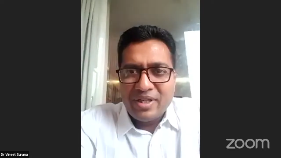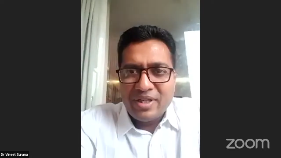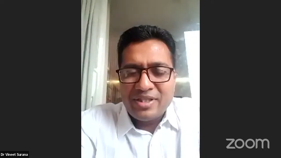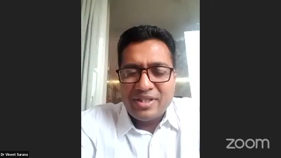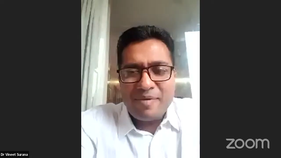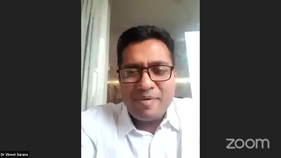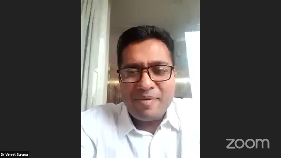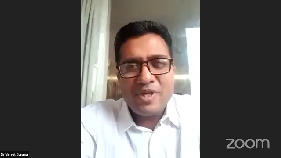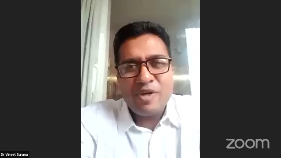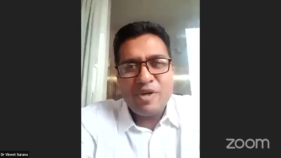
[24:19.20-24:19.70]

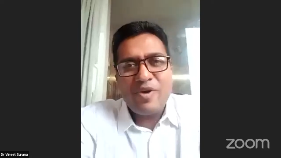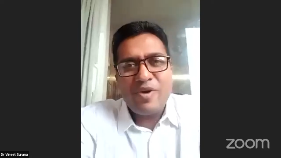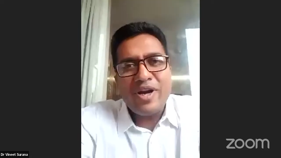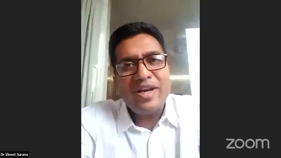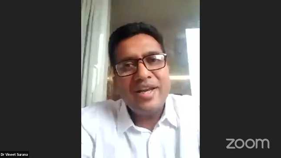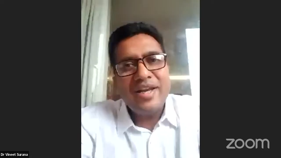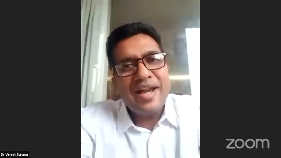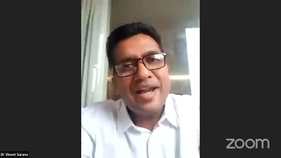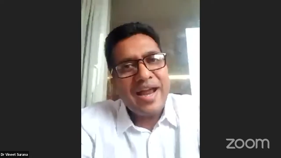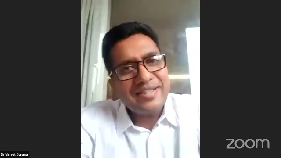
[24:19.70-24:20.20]

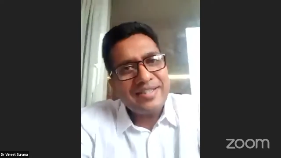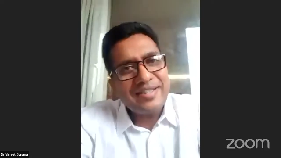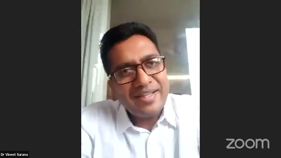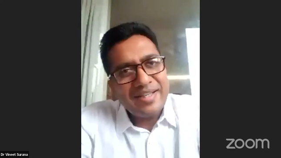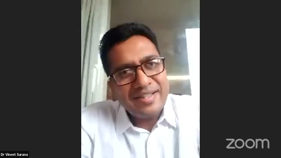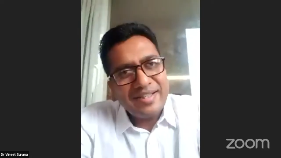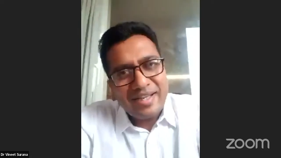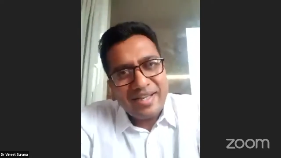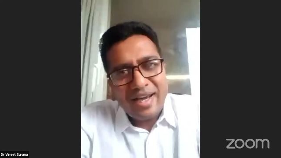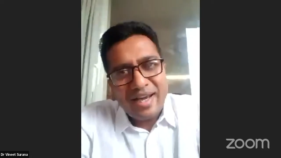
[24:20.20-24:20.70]
Subsequently,
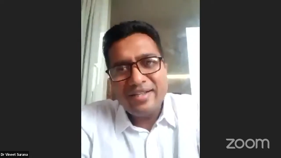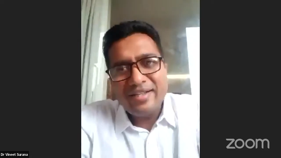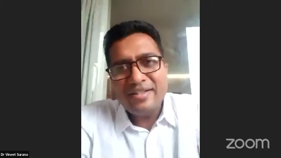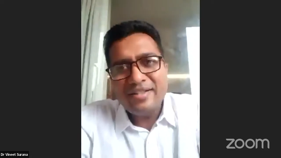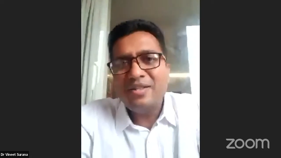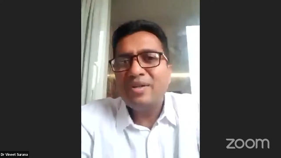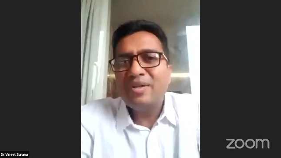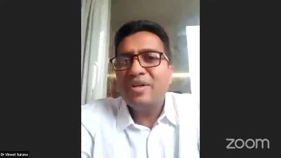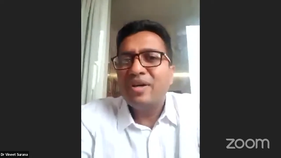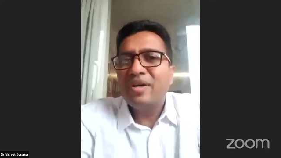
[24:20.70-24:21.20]

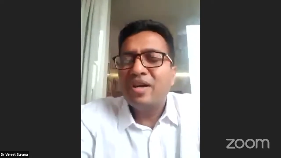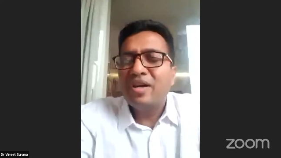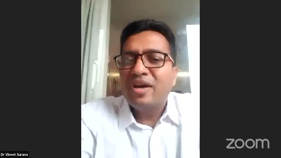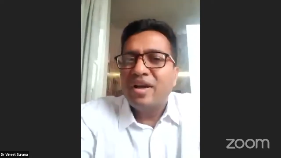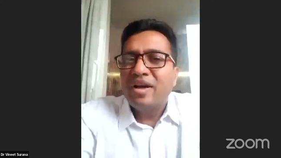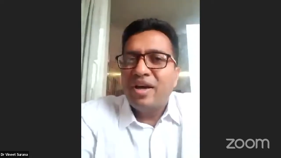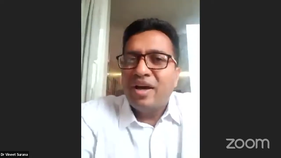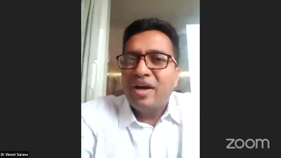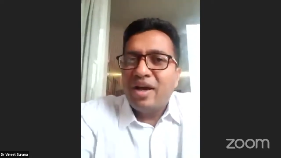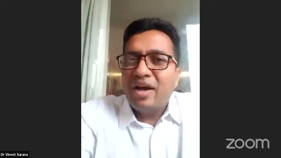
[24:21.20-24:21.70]
exercise.
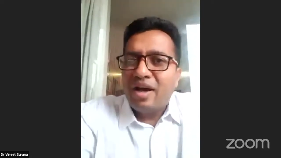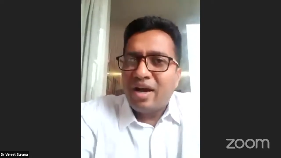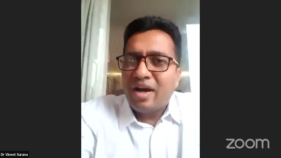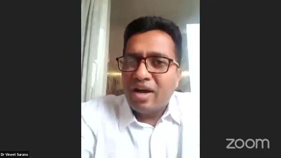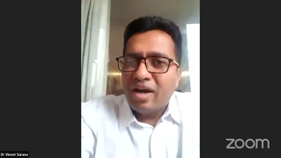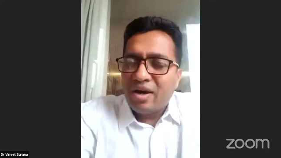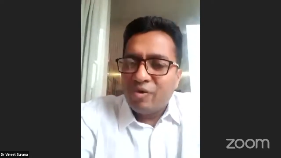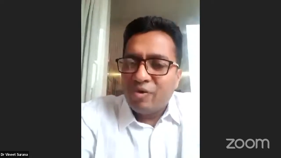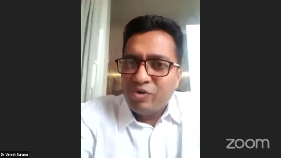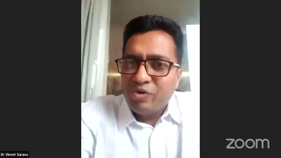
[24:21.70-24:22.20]

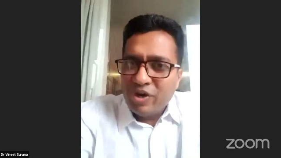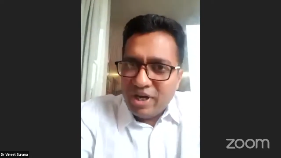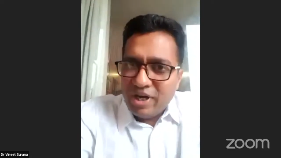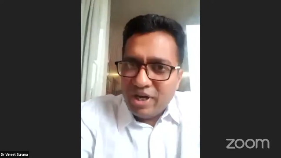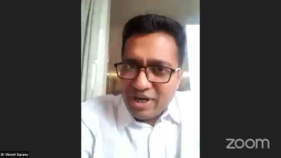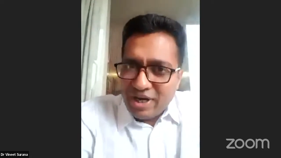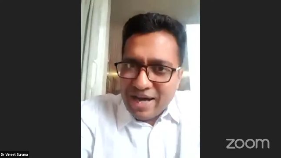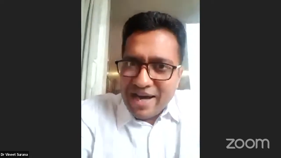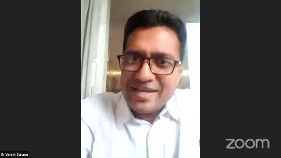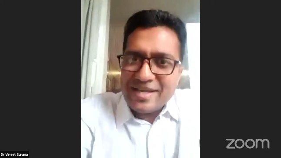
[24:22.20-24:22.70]
We
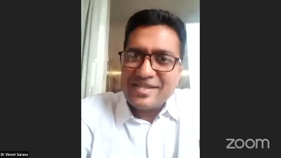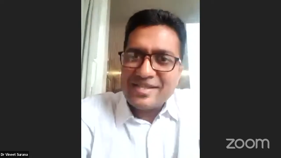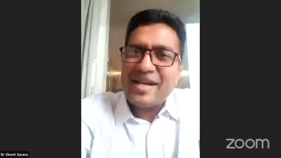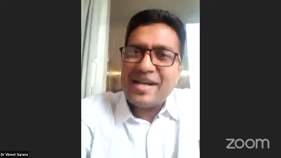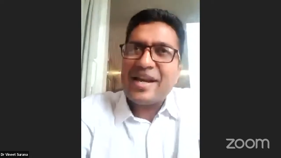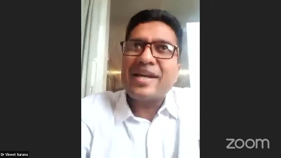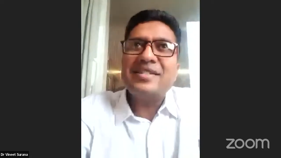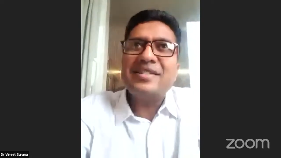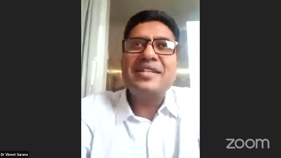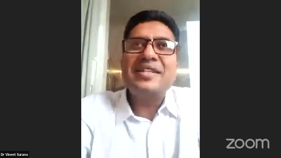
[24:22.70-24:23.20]
realize
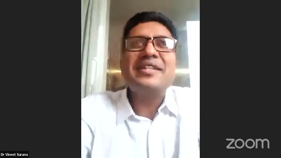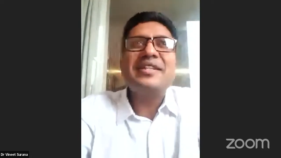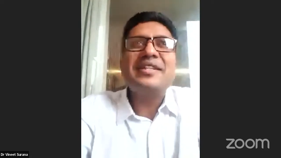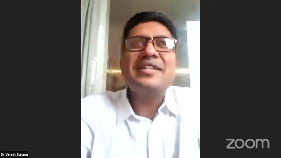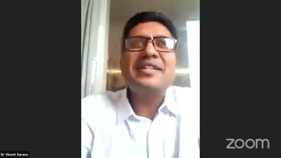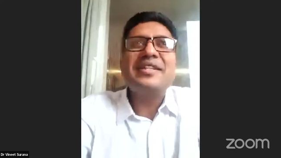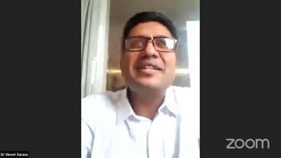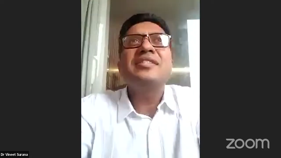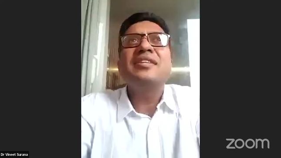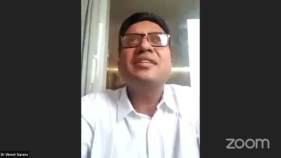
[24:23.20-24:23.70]
that
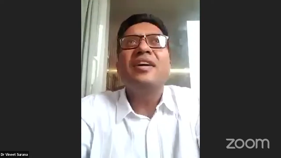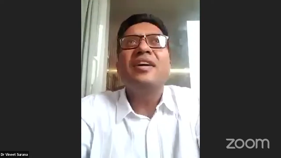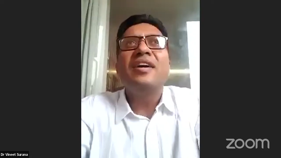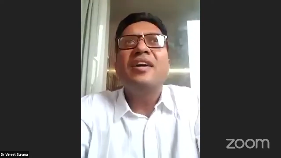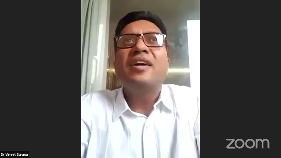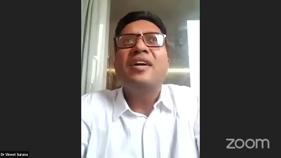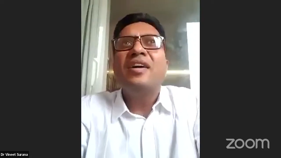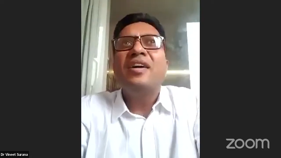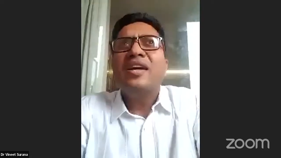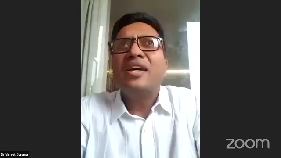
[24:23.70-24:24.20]
exercise
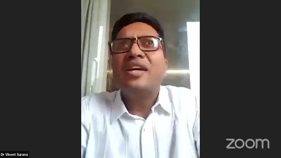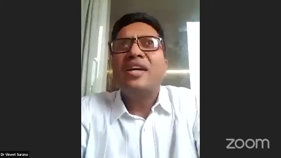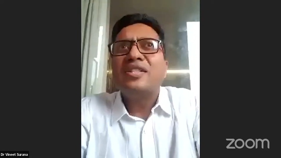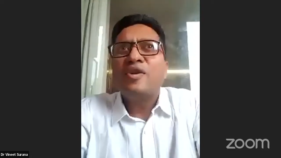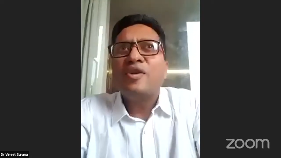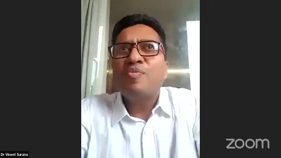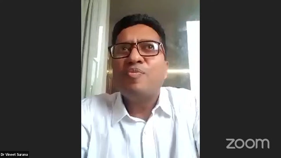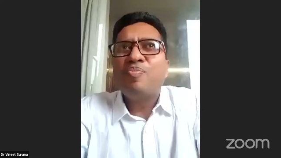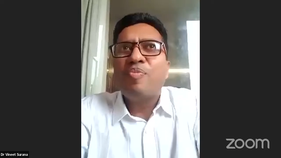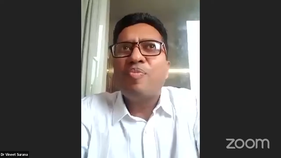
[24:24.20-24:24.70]

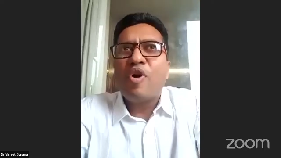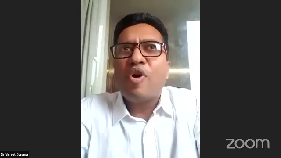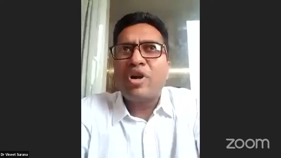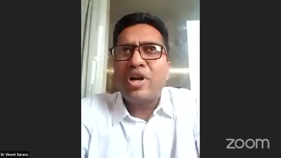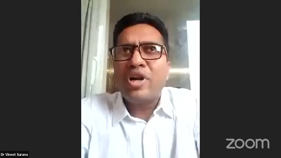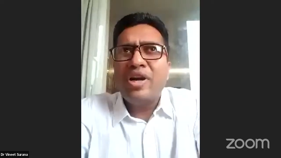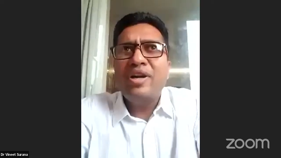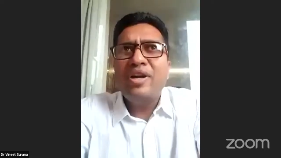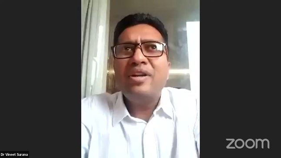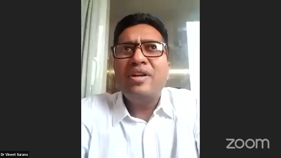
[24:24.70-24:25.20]
is
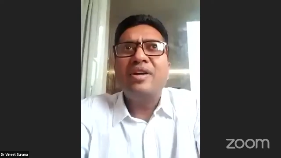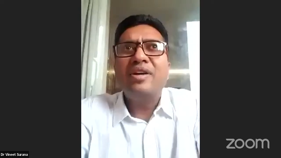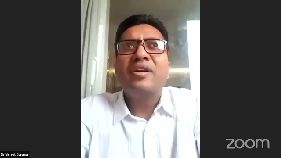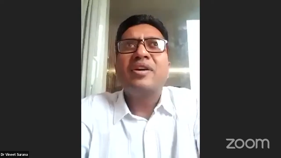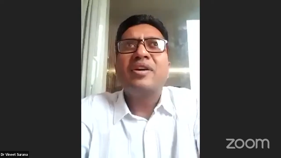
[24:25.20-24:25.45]
important